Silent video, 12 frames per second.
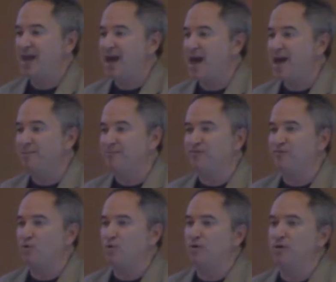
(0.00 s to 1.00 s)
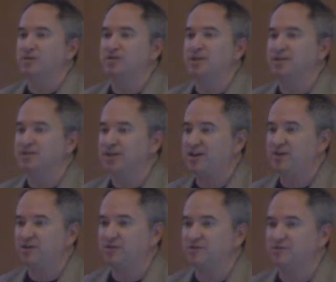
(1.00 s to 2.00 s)
app for
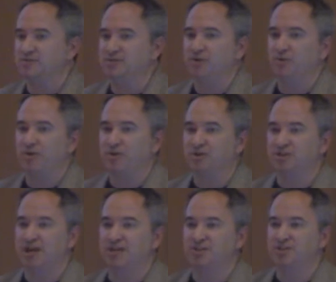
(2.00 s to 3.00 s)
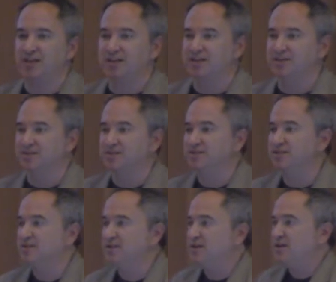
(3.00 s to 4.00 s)
checking on where your child's check is.
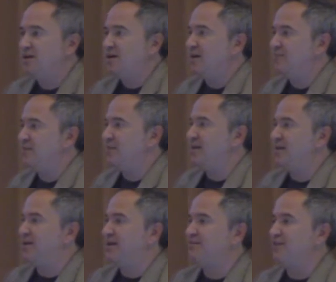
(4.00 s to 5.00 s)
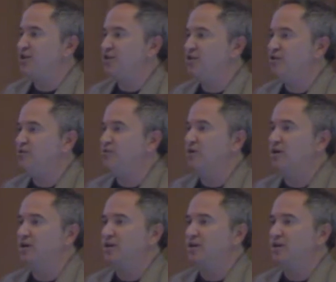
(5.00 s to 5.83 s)
They may get an FAQ